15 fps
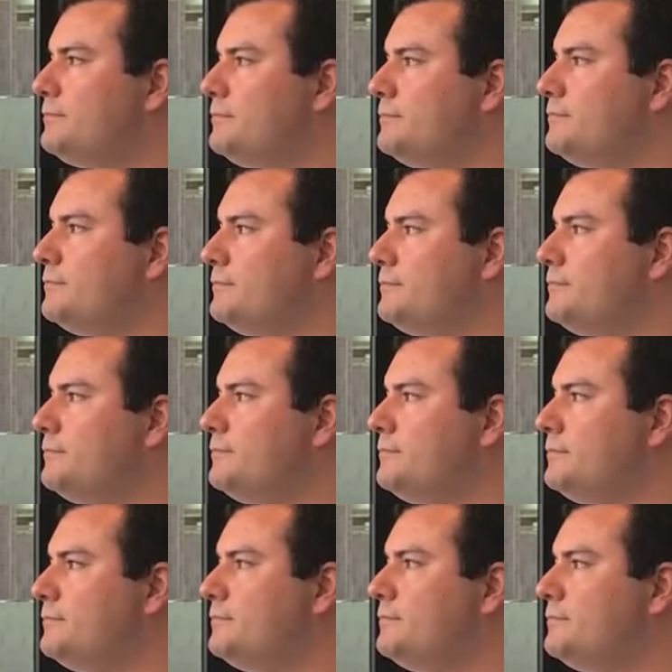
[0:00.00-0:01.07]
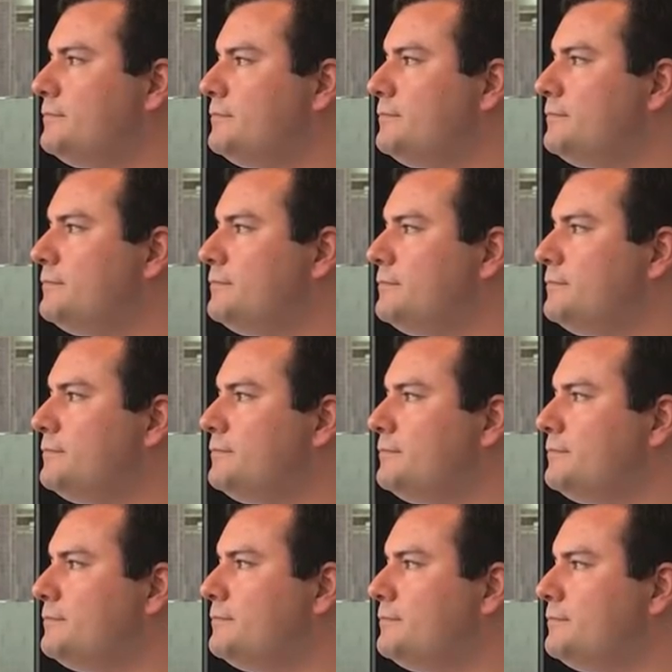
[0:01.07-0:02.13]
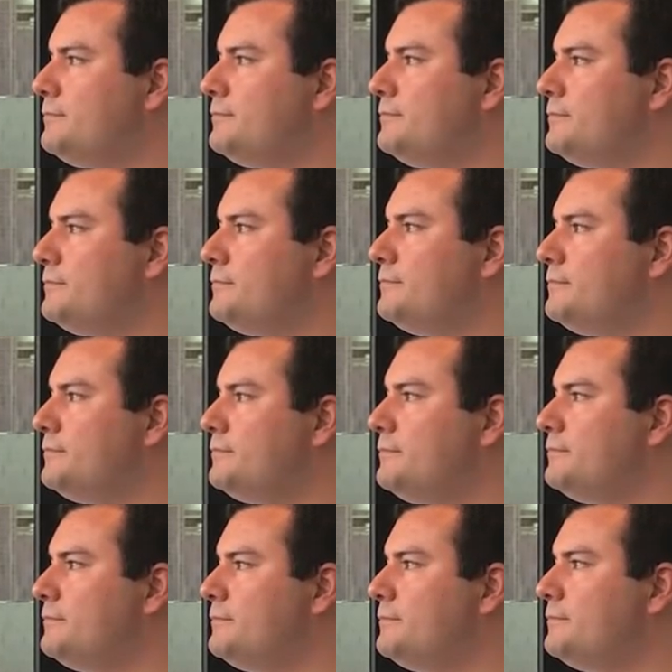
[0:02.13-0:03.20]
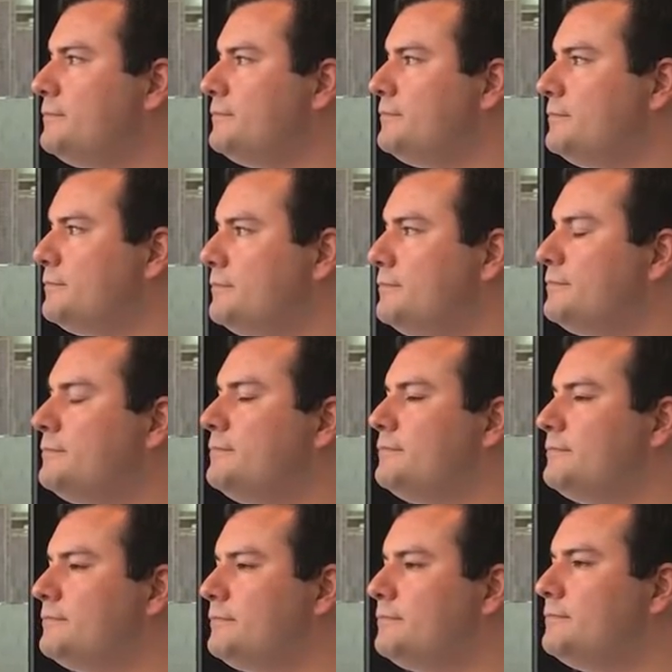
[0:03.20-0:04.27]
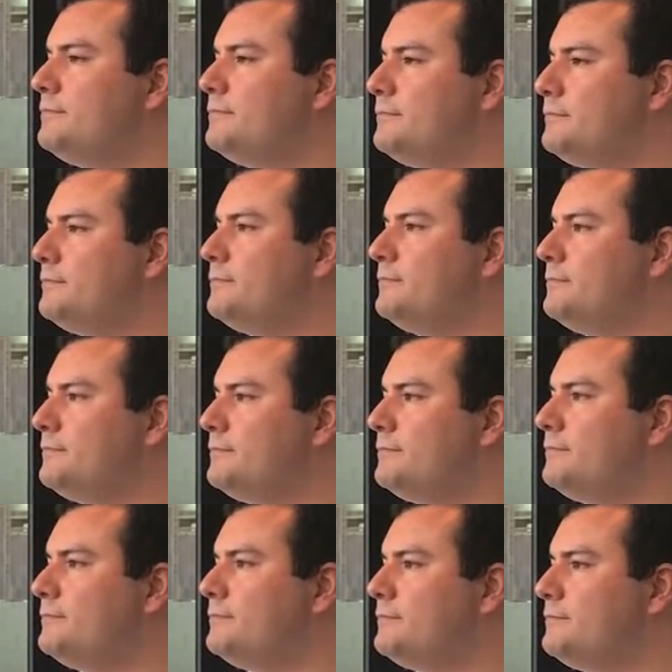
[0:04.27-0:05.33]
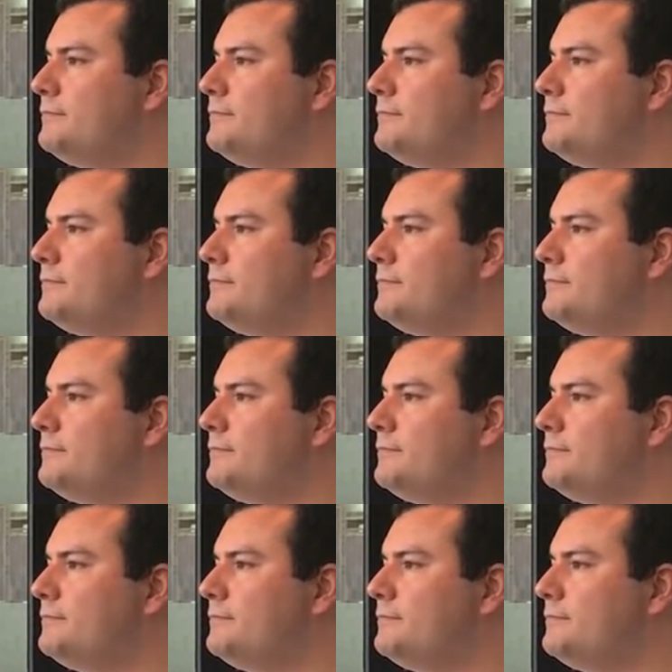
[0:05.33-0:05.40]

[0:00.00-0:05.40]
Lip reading: The person shown says nothing.